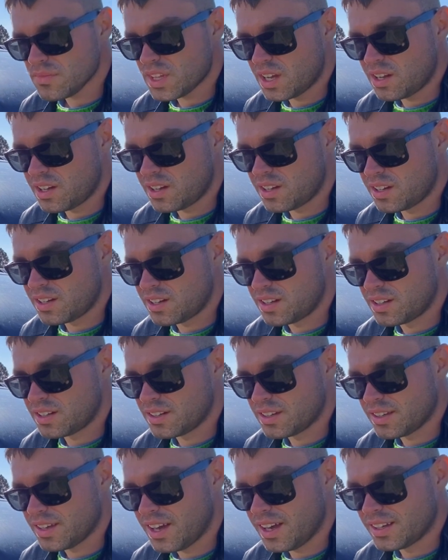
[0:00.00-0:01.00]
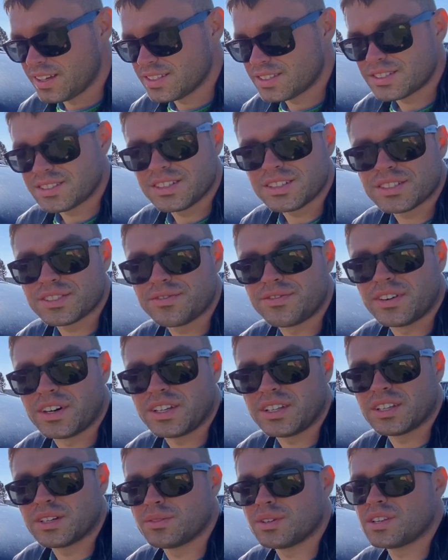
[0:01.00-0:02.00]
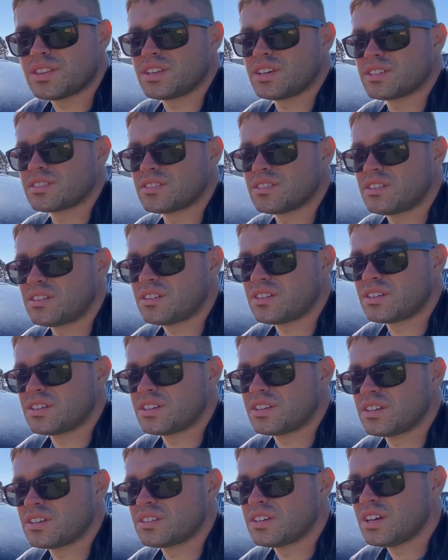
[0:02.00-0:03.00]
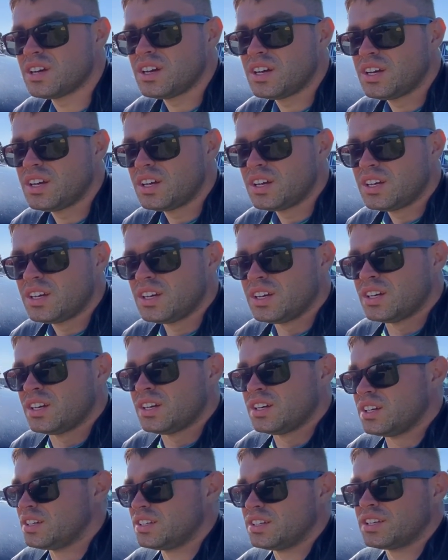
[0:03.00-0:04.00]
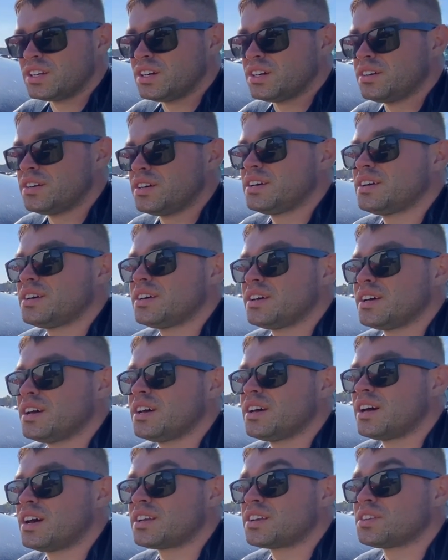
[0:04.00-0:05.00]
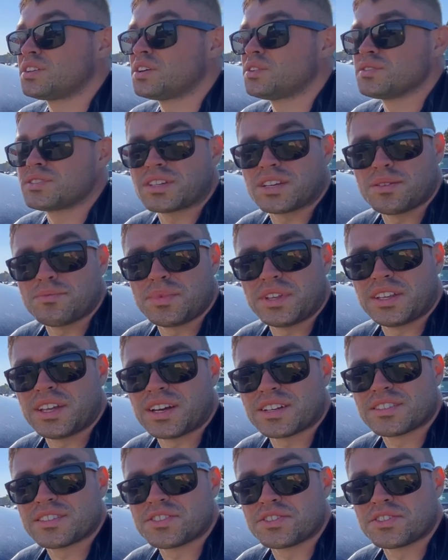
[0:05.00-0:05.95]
uh, yeah it's just funny the way things are and you know, I don't know what's gonna be next.